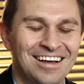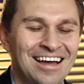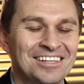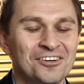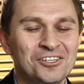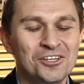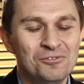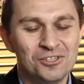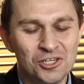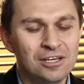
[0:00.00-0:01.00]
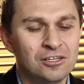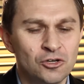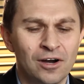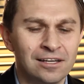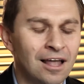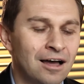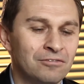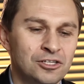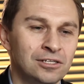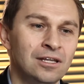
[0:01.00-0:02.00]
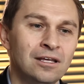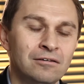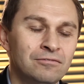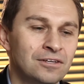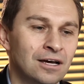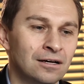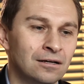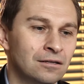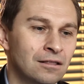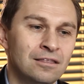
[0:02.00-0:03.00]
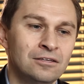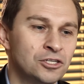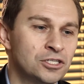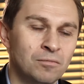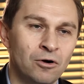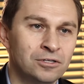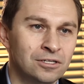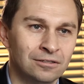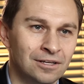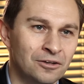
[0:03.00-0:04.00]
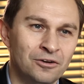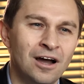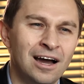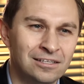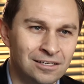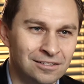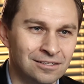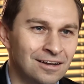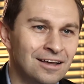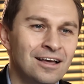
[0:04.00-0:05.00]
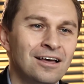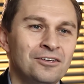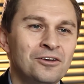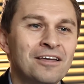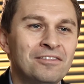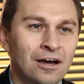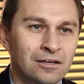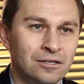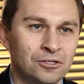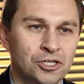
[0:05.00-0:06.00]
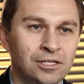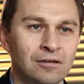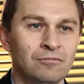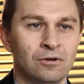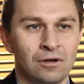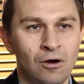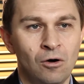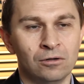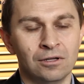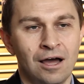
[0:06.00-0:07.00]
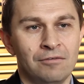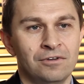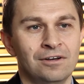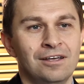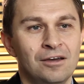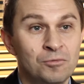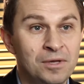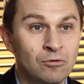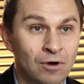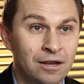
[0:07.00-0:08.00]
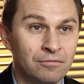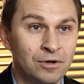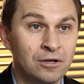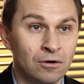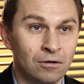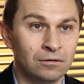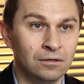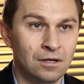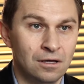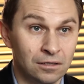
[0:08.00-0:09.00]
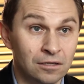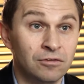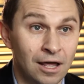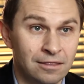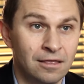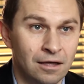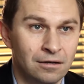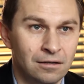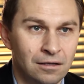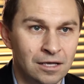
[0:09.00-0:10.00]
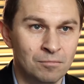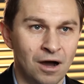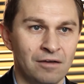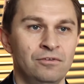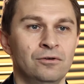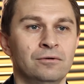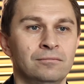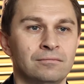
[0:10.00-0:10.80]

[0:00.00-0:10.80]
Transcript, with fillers: And so she, she enjoyed life. She lived, uh, I think she smoked till in her 90s. And you get the idea. She lived a whole life. And it would be great if we could all live like that, in my view.